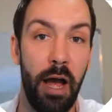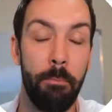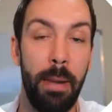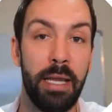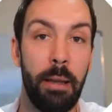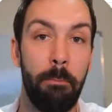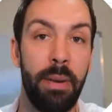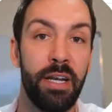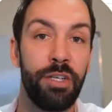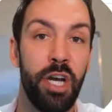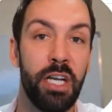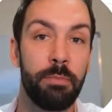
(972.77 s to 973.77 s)
make bid
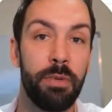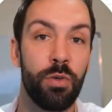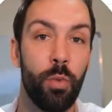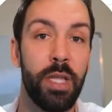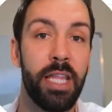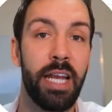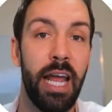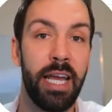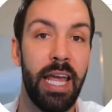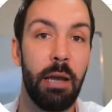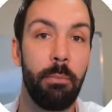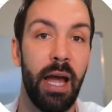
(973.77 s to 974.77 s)
adjustments within our
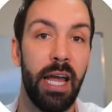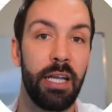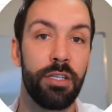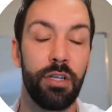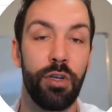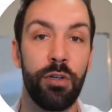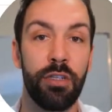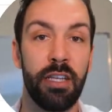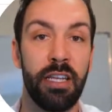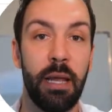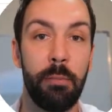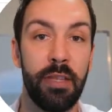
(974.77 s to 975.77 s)
campaigns using
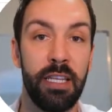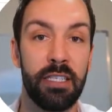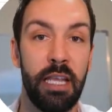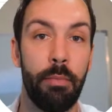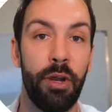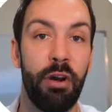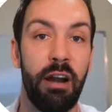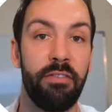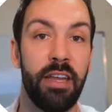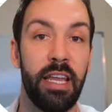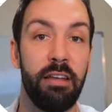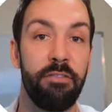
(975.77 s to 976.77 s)
this
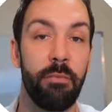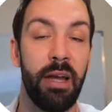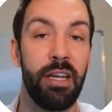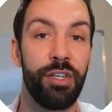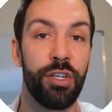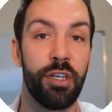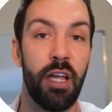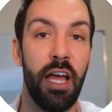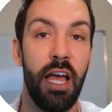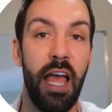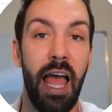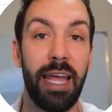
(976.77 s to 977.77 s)
demographic information.
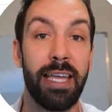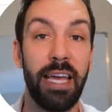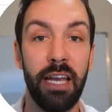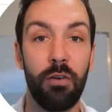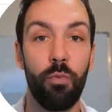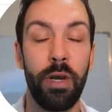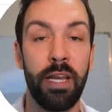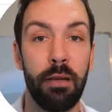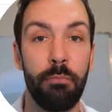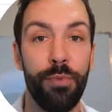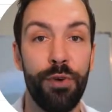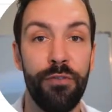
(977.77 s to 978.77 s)
Again, we
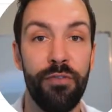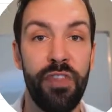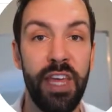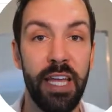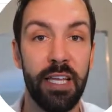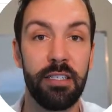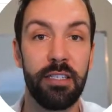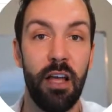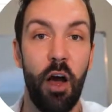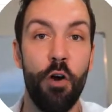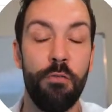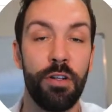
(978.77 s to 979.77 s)
can move this
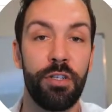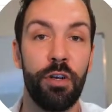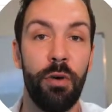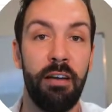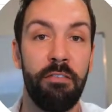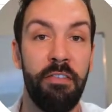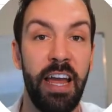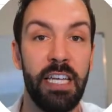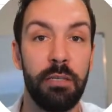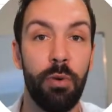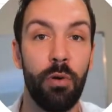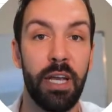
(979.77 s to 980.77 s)
over to our
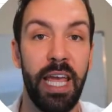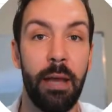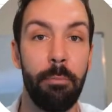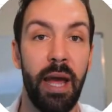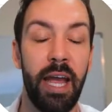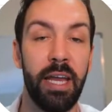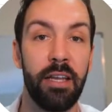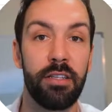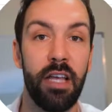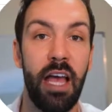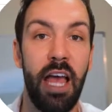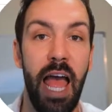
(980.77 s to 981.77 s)
Facebook campaigns
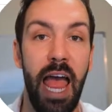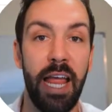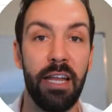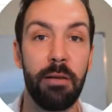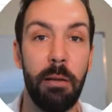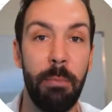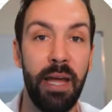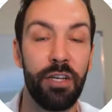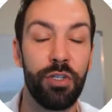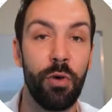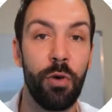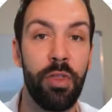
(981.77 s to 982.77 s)
and make
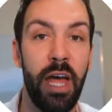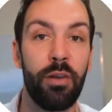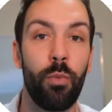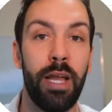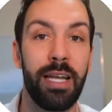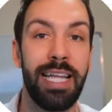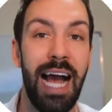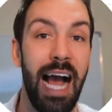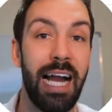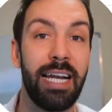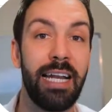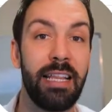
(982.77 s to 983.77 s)
sure that we are
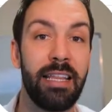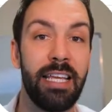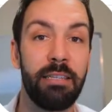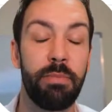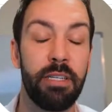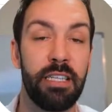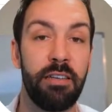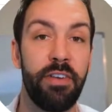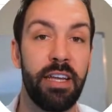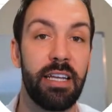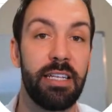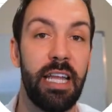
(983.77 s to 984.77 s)
targeting this
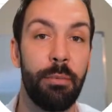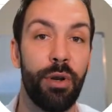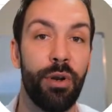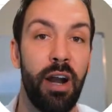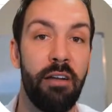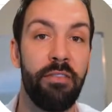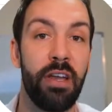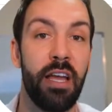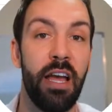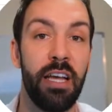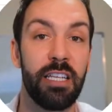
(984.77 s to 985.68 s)
specific demographic